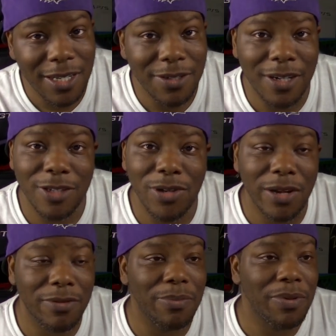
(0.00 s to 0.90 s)
He's
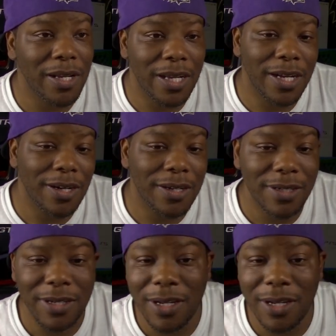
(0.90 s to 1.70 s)
undrafted player.